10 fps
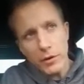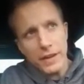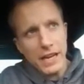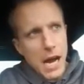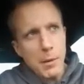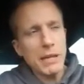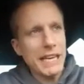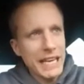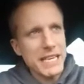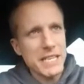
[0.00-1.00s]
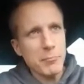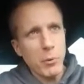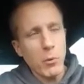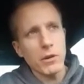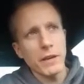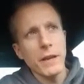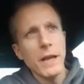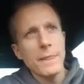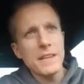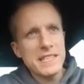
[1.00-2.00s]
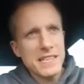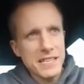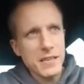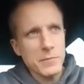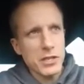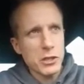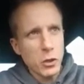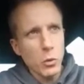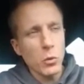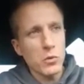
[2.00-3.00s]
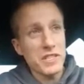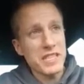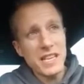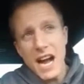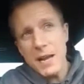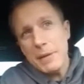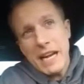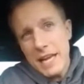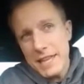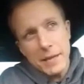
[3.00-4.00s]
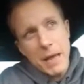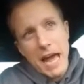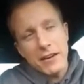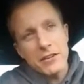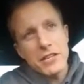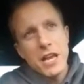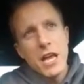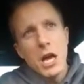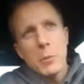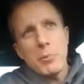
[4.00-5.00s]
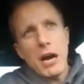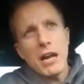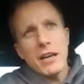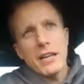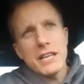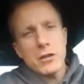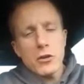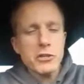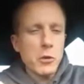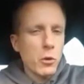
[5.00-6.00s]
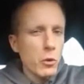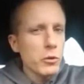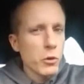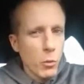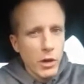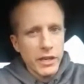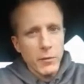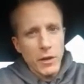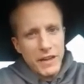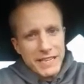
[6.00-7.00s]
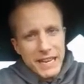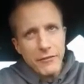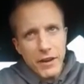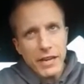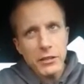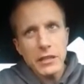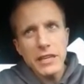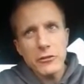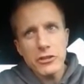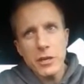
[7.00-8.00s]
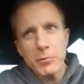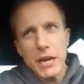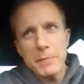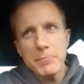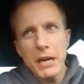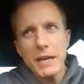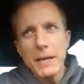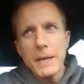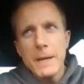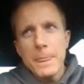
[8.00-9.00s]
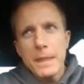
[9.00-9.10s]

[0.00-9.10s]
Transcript: important. The comp plan is important. The systems, the tools, the timing, I think matters. But it's also who you're working with, identifying good leadership, right? But